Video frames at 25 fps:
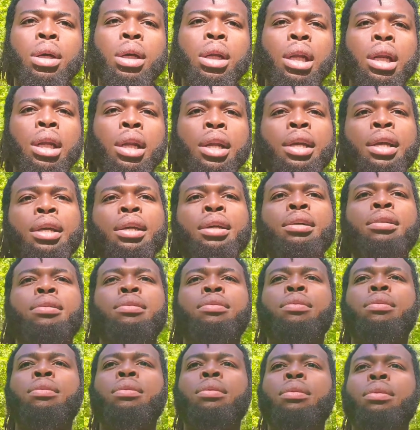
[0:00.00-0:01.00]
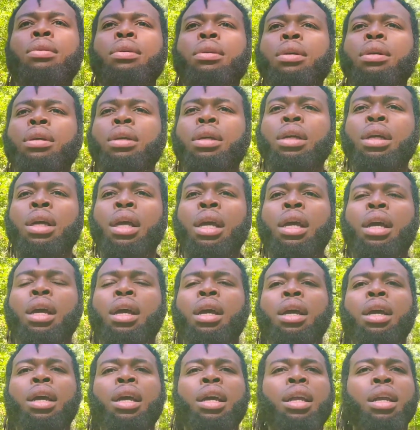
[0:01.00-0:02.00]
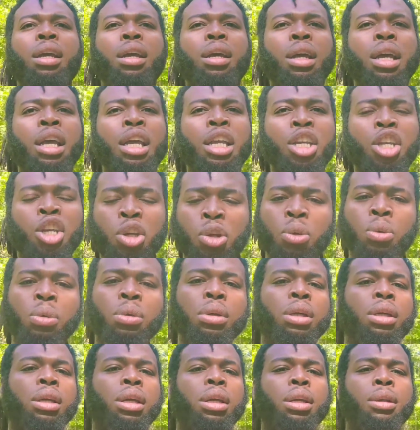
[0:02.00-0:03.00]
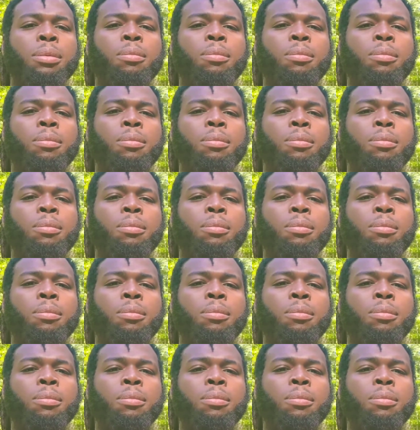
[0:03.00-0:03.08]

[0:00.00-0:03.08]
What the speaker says: live in union,